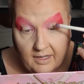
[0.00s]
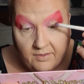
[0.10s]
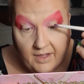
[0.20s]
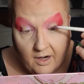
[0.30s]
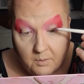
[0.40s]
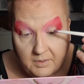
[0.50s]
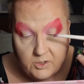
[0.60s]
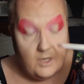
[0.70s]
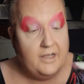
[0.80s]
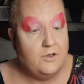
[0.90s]
And they are
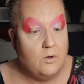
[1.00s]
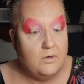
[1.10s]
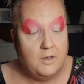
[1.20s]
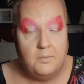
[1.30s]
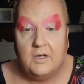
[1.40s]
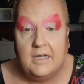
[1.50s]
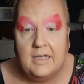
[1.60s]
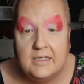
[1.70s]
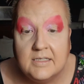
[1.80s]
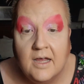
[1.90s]
betraying their own
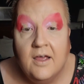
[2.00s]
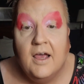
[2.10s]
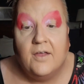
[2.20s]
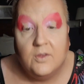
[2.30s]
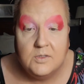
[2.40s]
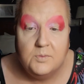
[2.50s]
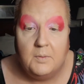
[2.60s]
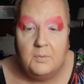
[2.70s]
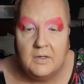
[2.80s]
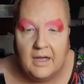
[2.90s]
communities, and those
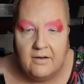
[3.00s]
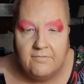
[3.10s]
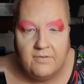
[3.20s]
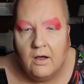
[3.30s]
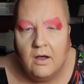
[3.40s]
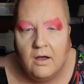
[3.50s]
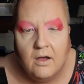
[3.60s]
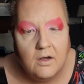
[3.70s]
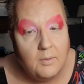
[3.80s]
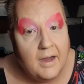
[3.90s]
people can fuck
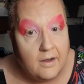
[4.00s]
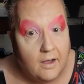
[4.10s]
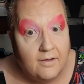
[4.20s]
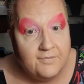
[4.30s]
right off.